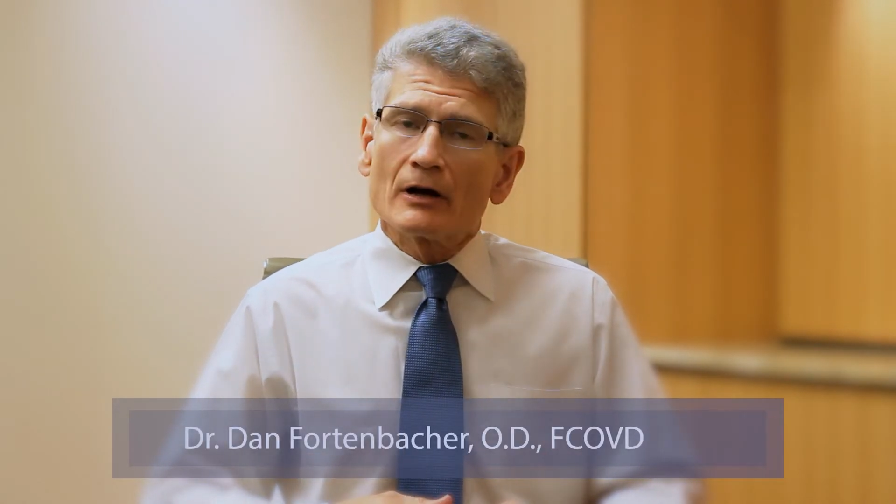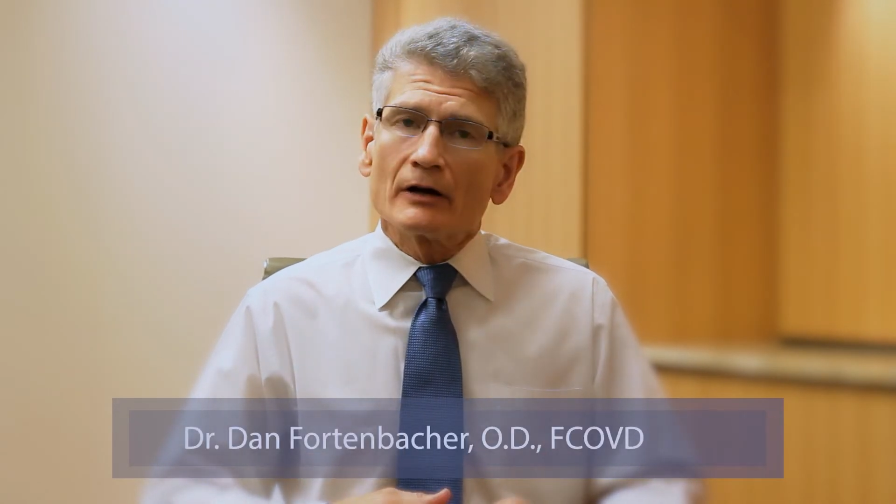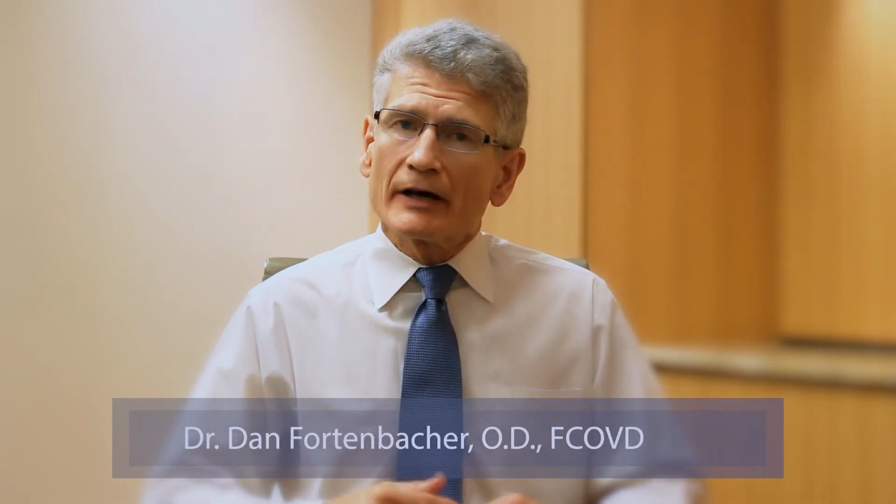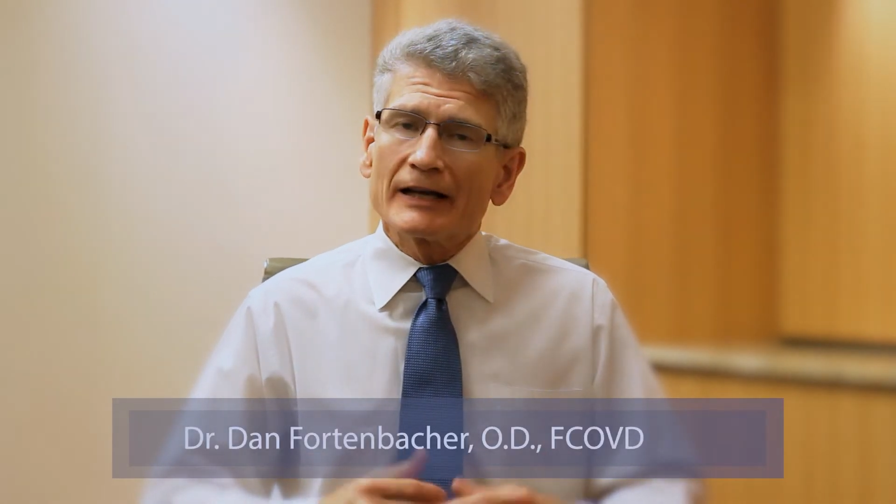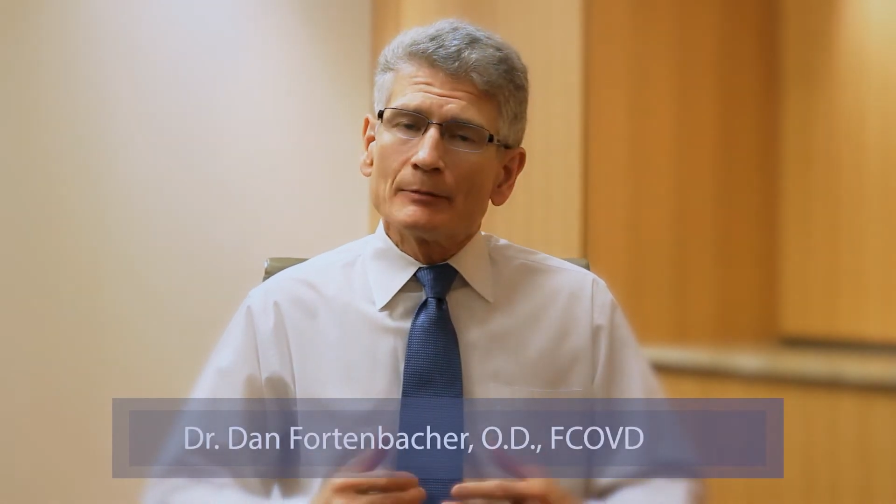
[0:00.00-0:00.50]

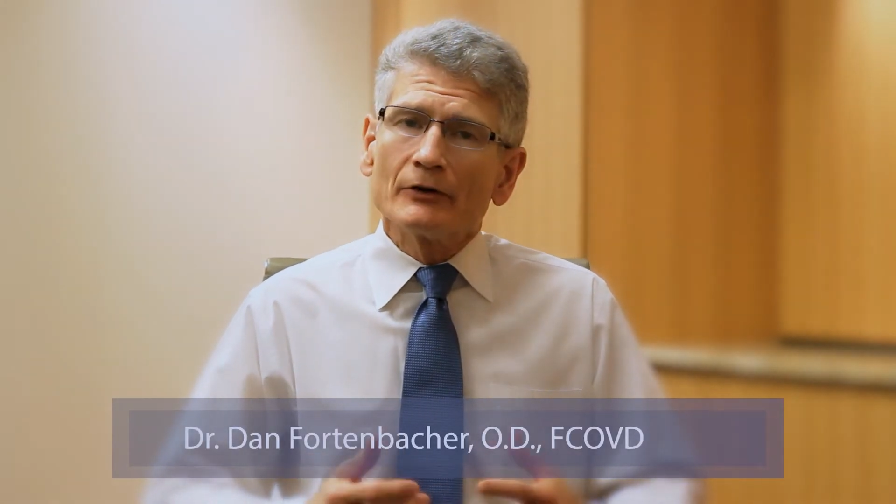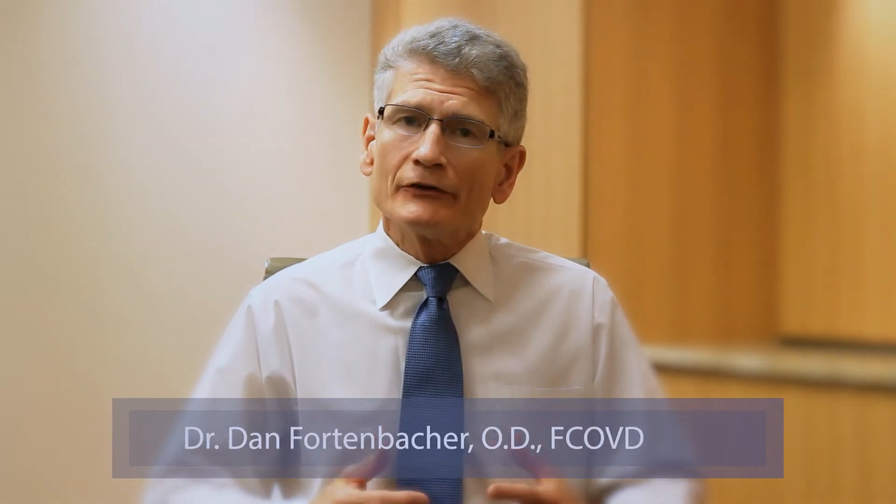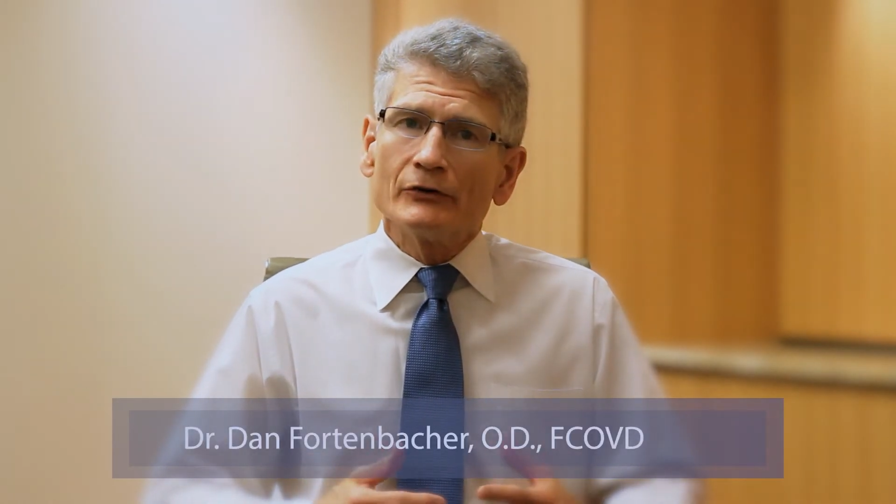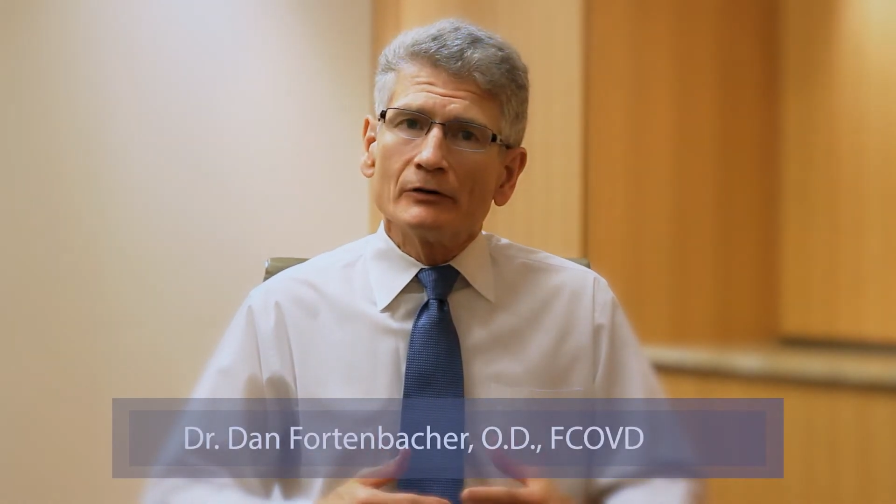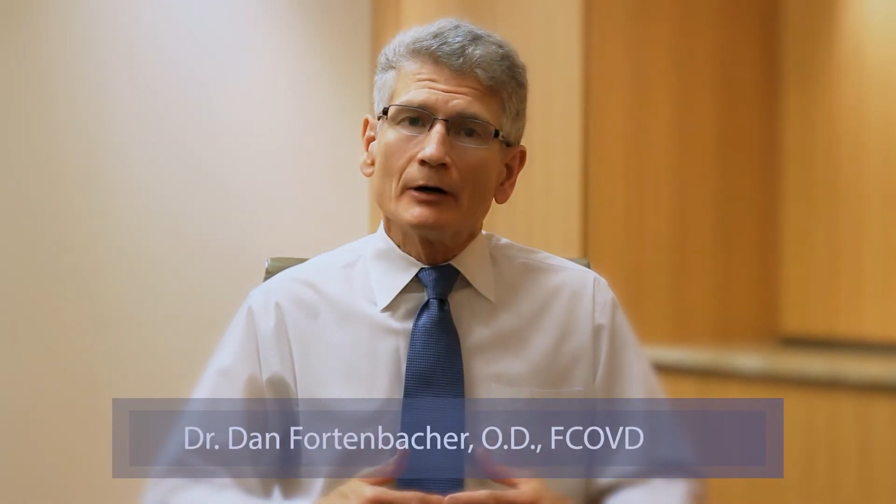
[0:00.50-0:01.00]
are not able
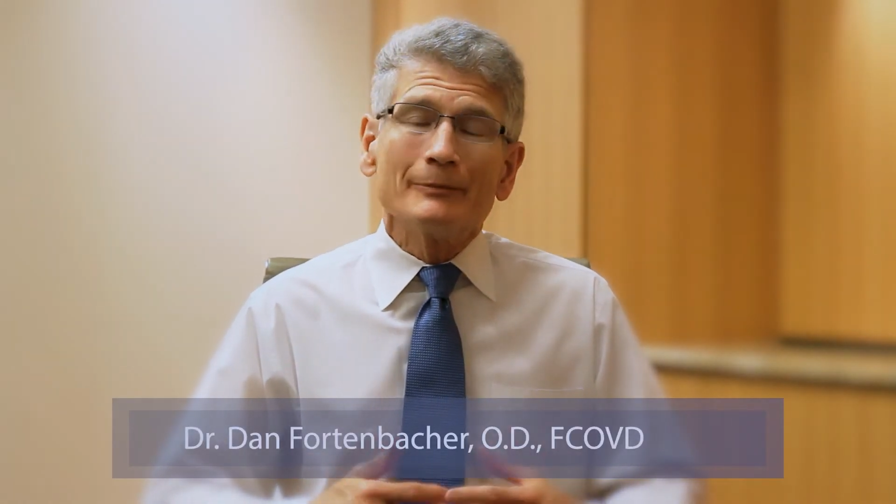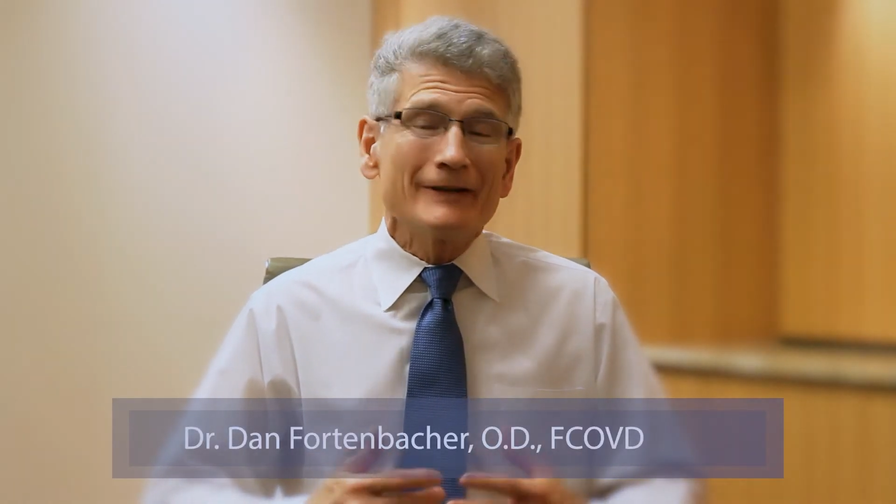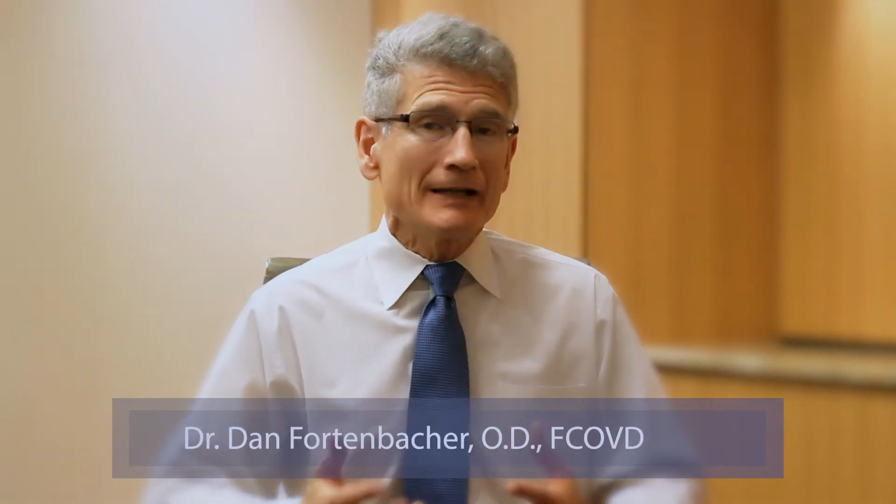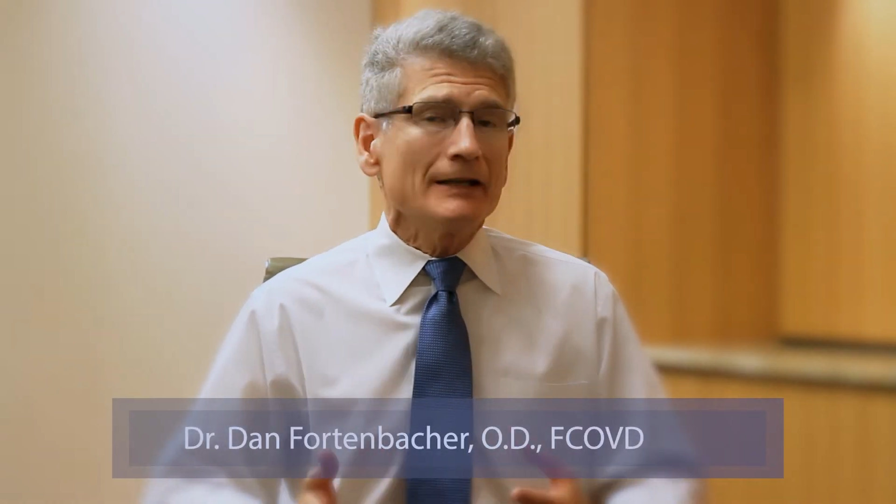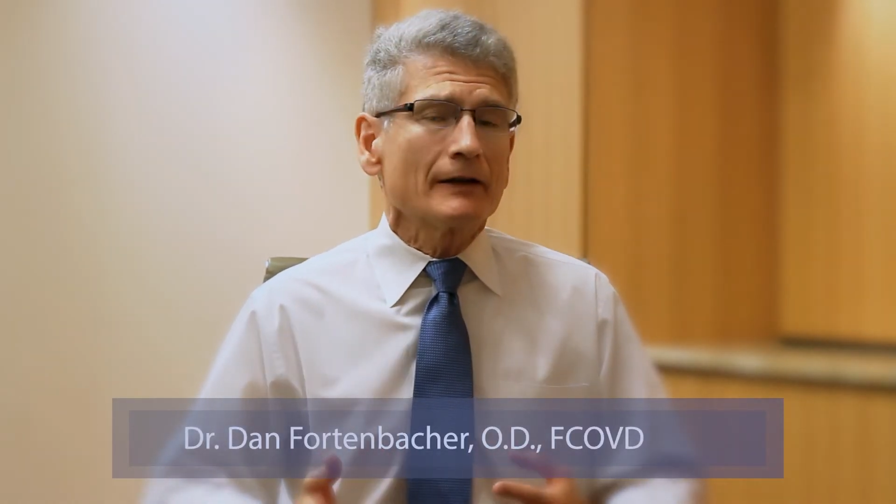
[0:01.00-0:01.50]
to
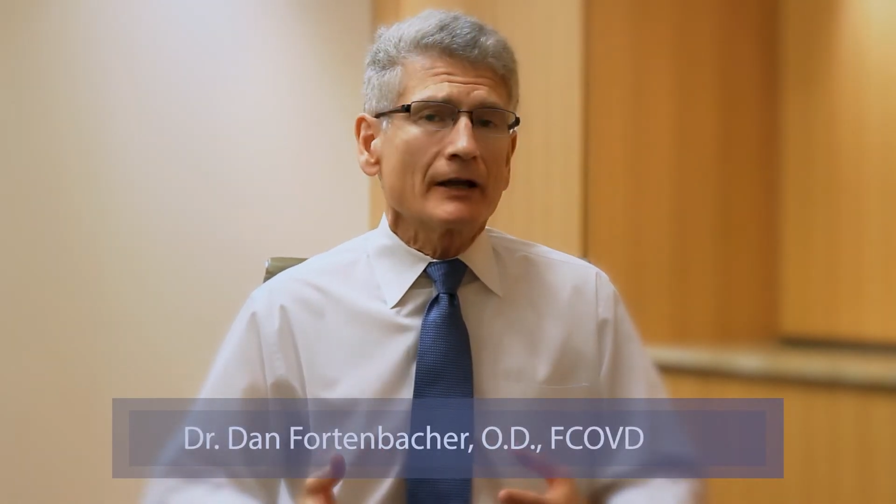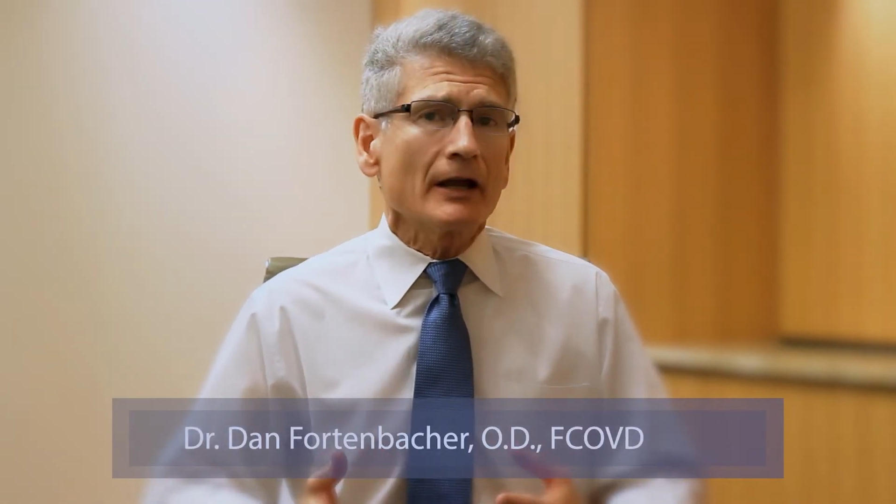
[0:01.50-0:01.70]
obtain the